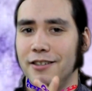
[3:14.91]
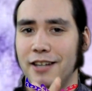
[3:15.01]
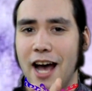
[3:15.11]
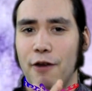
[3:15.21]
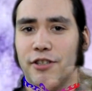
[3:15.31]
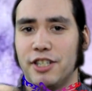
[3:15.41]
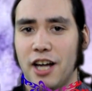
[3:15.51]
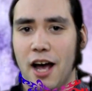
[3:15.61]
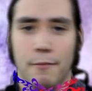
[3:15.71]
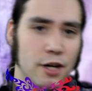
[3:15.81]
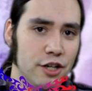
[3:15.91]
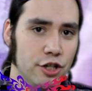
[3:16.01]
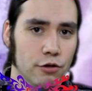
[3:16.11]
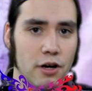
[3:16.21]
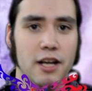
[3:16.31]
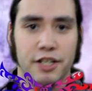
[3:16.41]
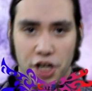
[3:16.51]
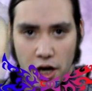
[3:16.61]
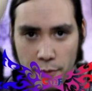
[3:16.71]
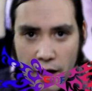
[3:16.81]
Now it's time to
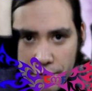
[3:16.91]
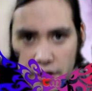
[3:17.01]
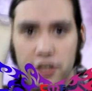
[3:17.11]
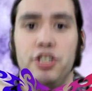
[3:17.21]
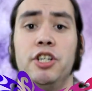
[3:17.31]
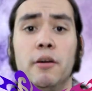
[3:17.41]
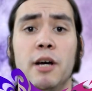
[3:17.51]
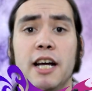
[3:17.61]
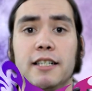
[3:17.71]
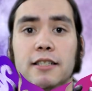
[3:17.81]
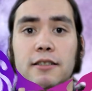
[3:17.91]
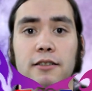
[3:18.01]
TMF Debate.